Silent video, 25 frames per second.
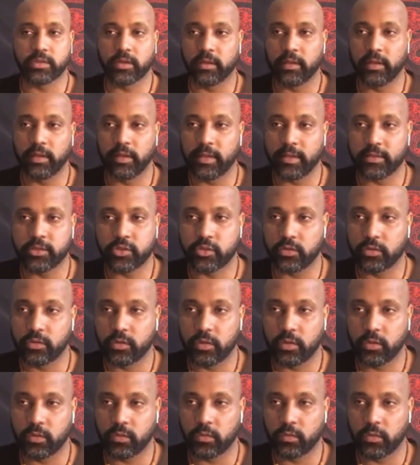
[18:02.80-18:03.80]
going to let you
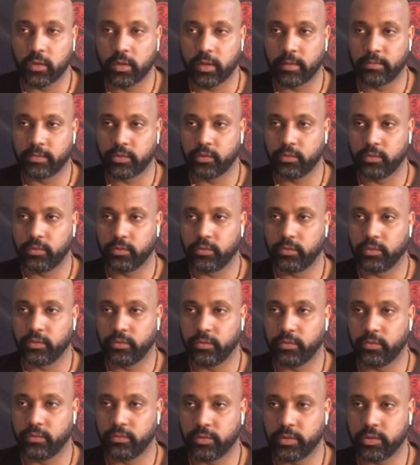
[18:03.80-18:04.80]
know what I'm doing
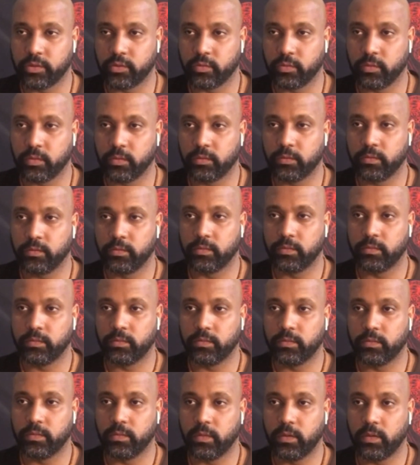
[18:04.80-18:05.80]
during the ritual
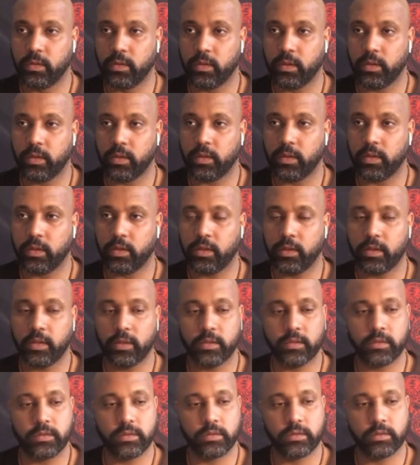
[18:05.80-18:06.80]

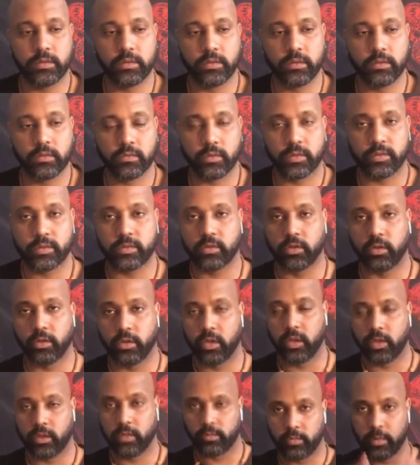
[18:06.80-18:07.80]
and what's going
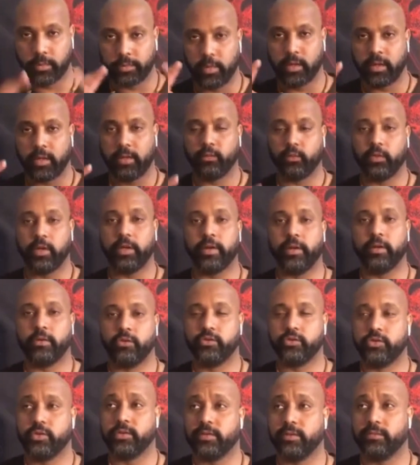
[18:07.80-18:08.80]
on in my mind, what
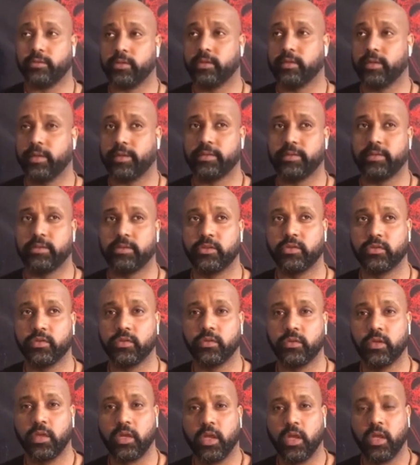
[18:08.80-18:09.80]
energies I'm connecting
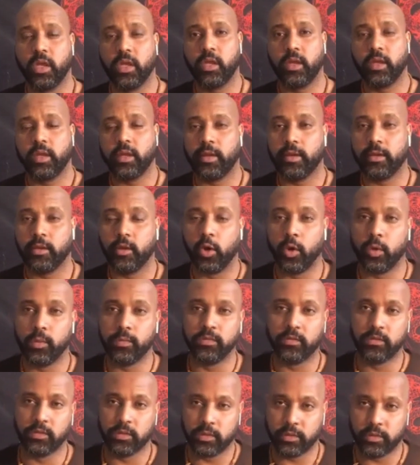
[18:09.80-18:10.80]
to, and
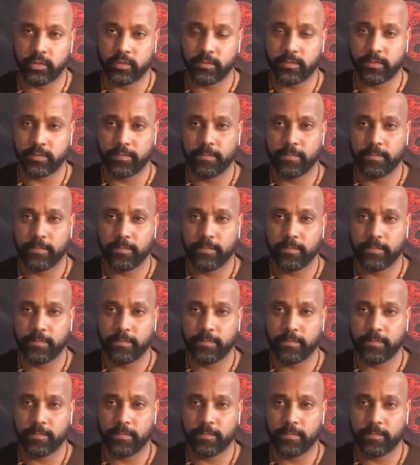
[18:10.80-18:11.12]
hopefully